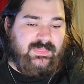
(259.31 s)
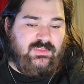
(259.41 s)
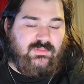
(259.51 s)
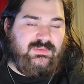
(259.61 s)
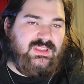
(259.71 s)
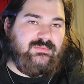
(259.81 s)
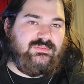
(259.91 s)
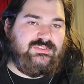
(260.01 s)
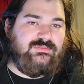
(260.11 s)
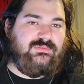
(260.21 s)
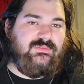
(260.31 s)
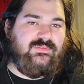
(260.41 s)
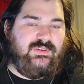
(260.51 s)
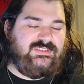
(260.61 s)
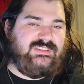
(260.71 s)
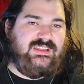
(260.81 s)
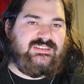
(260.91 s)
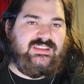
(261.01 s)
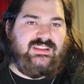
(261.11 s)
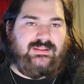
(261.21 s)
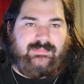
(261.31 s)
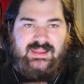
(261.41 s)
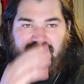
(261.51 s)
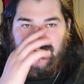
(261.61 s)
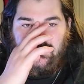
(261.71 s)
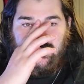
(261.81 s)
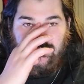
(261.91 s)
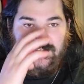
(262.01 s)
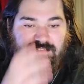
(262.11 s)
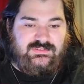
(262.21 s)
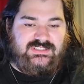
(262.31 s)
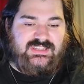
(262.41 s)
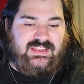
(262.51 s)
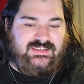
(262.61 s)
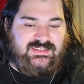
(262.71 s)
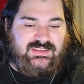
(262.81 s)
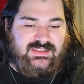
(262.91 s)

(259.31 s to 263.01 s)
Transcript: you'd be able to reverse that data back into its original state.